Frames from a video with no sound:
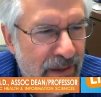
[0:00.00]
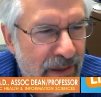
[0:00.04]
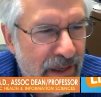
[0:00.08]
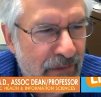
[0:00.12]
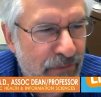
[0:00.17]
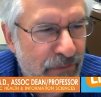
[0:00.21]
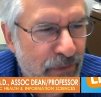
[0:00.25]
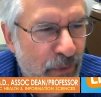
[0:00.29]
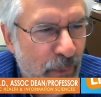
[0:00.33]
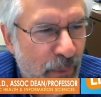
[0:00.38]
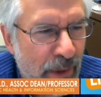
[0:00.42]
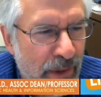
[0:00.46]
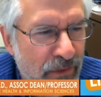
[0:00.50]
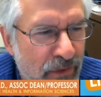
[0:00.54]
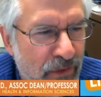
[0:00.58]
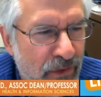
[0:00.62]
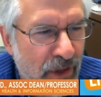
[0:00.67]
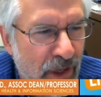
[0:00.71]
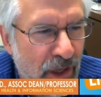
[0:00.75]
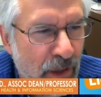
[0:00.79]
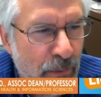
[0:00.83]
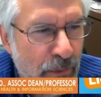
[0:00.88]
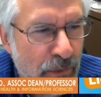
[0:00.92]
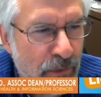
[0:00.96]

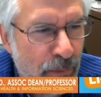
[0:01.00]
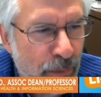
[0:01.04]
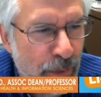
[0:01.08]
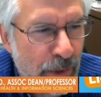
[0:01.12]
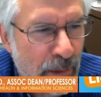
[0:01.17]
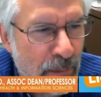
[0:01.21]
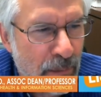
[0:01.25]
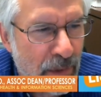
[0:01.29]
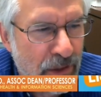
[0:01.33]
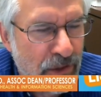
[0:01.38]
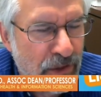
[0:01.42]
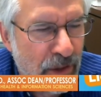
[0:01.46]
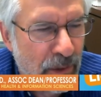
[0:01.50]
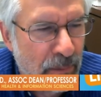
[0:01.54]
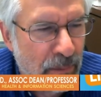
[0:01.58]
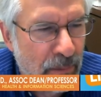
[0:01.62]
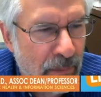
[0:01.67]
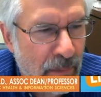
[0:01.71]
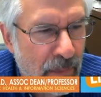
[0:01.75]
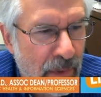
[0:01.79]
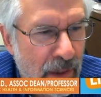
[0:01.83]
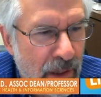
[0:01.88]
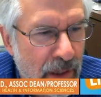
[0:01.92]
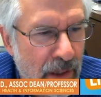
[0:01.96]
influenza was pretty much a,
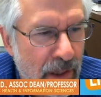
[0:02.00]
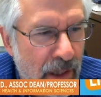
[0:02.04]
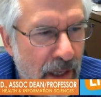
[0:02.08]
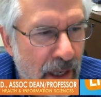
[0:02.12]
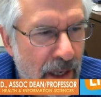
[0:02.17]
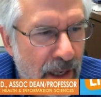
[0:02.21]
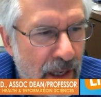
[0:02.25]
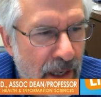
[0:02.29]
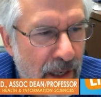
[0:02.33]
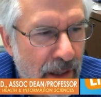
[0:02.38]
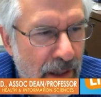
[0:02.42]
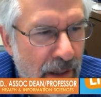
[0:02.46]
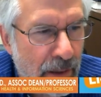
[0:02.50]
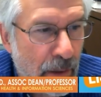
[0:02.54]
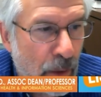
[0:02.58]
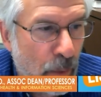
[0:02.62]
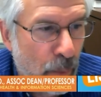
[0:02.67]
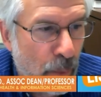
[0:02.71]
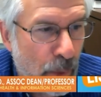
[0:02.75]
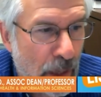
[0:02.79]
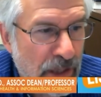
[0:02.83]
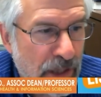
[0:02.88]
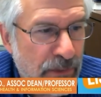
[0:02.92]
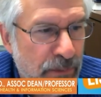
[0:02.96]
a
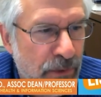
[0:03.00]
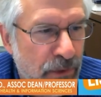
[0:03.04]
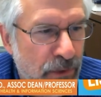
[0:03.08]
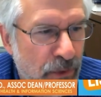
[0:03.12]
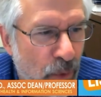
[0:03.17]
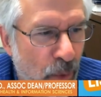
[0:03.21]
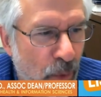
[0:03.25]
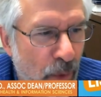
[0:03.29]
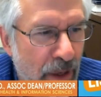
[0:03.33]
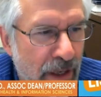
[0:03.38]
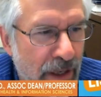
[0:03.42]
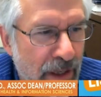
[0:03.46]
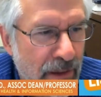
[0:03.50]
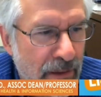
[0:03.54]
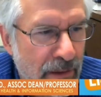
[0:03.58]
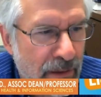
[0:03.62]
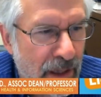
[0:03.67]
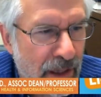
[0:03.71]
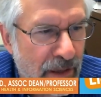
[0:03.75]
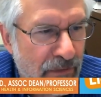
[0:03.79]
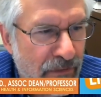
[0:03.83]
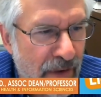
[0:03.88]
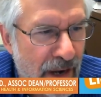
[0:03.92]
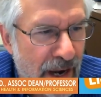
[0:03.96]
respiratory
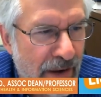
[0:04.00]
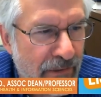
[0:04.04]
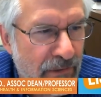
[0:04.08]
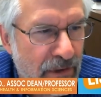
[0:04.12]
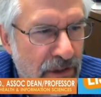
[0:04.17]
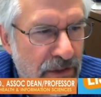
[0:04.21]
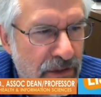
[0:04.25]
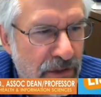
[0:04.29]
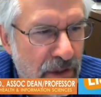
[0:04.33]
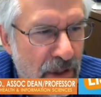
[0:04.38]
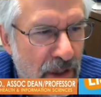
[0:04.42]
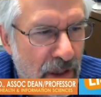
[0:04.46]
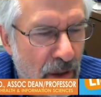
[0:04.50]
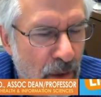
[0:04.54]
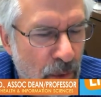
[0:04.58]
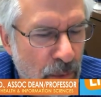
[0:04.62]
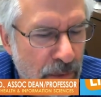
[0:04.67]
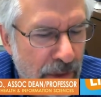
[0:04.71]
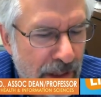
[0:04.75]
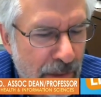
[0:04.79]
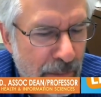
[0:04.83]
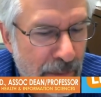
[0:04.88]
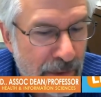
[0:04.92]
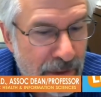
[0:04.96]
virus
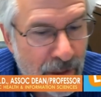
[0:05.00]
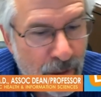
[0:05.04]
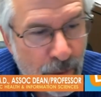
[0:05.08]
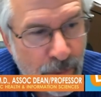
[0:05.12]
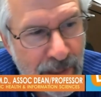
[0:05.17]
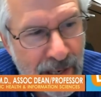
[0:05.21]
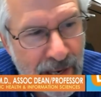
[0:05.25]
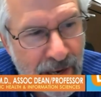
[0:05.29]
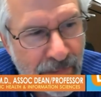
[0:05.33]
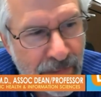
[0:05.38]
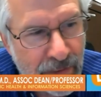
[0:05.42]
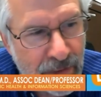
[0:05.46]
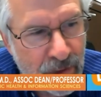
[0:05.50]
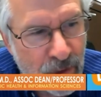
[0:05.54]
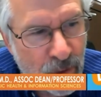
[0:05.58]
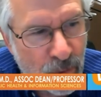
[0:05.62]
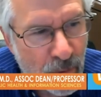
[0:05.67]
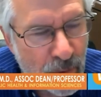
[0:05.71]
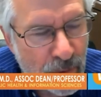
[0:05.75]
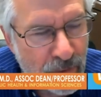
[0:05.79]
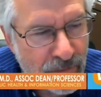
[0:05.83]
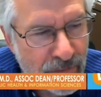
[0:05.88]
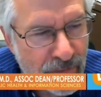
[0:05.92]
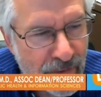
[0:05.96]
only. We know now that
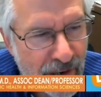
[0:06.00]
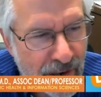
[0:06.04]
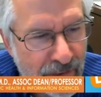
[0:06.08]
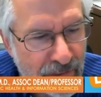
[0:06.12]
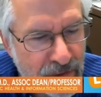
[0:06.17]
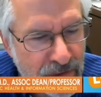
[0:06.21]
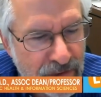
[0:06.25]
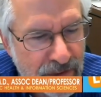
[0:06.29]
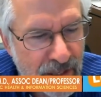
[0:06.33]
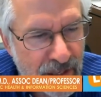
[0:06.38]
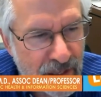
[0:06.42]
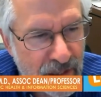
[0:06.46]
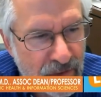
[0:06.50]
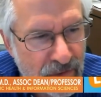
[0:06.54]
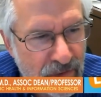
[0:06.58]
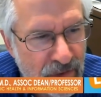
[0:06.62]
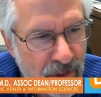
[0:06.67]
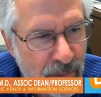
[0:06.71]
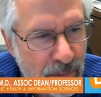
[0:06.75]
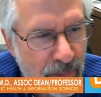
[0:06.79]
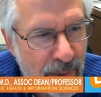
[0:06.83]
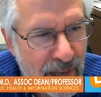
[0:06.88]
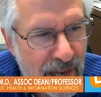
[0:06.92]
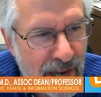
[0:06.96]
coronavirus has
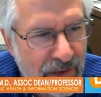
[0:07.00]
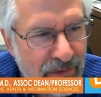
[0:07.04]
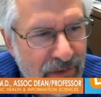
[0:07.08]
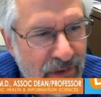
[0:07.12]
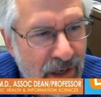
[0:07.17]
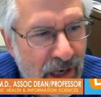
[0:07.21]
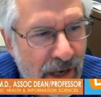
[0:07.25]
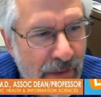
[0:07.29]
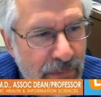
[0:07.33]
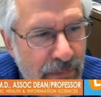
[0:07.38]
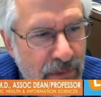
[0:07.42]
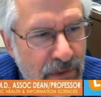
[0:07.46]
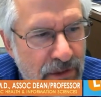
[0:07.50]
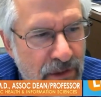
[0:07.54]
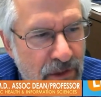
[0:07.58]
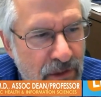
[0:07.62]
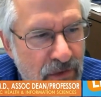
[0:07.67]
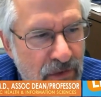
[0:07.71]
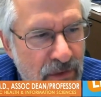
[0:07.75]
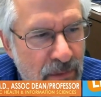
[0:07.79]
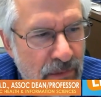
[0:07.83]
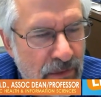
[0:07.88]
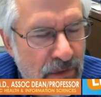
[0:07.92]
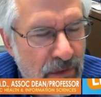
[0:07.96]
impacts on other
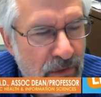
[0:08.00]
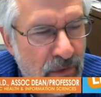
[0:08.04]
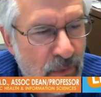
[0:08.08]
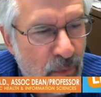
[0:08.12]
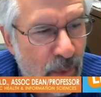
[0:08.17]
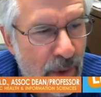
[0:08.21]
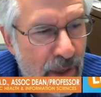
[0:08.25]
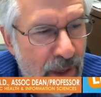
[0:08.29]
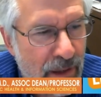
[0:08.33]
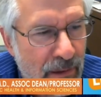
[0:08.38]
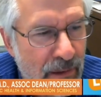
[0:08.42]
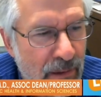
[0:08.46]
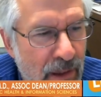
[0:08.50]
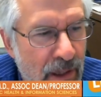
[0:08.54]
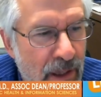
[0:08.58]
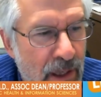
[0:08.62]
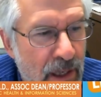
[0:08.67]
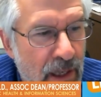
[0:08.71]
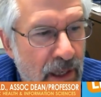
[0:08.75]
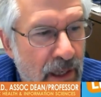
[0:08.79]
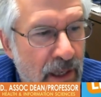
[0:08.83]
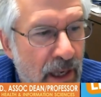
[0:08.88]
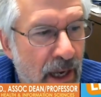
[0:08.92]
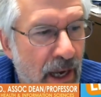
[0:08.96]
systems as well,
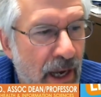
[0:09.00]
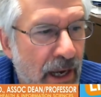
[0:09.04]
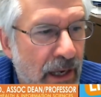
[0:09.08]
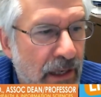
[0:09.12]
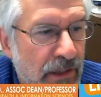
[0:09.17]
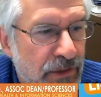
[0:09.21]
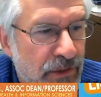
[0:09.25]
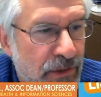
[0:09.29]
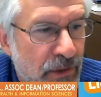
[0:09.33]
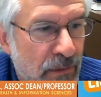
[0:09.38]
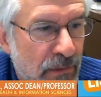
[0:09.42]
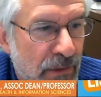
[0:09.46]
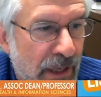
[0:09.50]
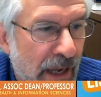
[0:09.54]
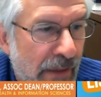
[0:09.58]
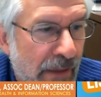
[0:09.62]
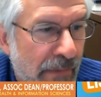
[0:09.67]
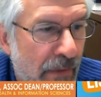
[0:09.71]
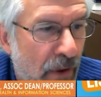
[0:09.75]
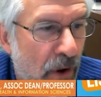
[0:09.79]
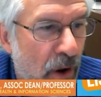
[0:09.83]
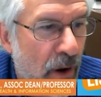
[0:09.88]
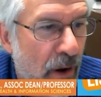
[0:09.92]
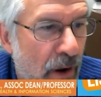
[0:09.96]
certainly
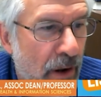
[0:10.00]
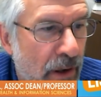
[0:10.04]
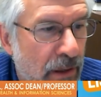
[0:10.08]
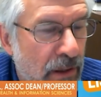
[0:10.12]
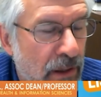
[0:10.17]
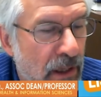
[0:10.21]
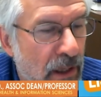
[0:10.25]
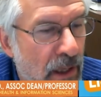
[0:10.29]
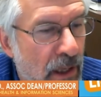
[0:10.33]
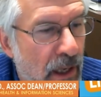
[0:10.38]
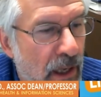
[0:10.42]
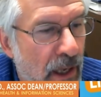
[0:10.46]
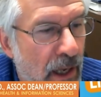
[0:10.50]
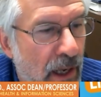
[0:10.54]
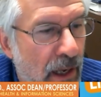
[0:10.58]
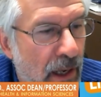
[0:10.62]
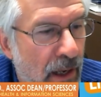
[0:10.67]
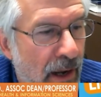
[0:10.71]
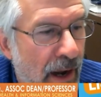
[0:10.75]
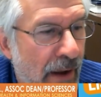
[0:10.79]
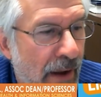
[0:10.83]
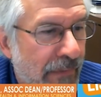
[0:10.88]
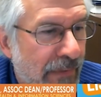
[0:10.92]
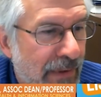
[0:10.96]
on the heart,
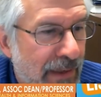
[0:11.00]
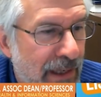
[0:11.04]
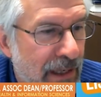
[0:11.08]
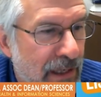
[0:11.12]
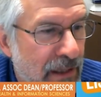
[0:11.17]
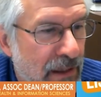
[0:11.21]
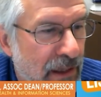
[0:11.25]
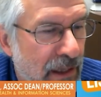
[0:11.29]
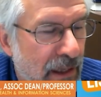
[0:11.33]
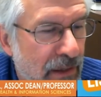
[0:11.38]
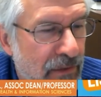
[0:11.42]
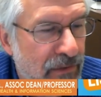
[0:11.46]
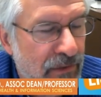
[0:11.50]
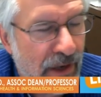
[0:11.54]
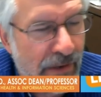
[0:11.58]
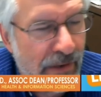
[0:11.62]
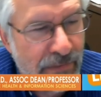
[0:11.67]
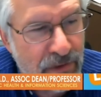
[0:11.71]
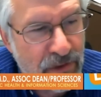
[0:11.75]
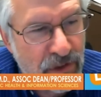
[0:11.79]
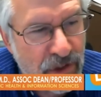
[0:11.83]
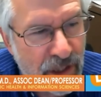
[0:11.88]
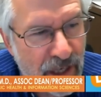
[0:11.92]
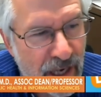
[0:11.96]
uh, on the kidneys,
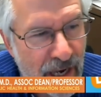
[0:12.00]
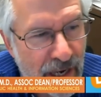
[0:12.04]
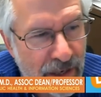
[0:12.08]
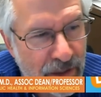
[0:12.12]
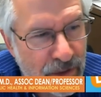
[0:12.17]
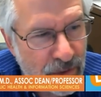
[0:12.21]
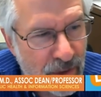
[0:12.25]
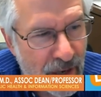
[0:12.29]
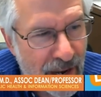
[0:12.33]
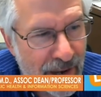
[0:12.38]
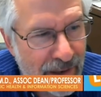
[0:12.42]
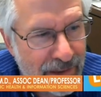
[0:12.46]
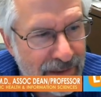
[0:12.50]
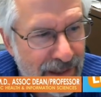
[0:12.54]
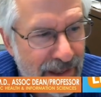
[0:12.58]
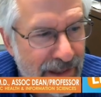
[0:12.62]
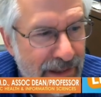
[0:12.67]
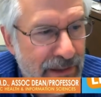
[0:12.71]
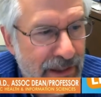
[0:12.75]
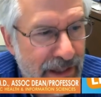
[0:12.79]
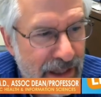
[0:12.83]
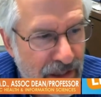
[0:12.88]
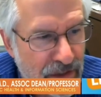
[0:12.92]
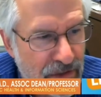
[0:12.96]
on the GI tract
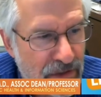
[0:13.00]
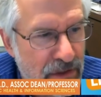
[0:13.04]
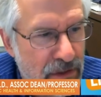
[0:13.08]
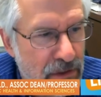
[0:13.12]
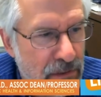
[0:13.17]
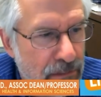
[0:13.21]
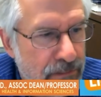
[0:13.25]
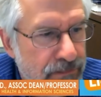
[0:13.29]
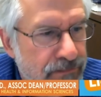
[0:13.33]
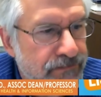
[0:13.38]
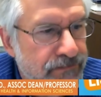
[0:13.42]
at least.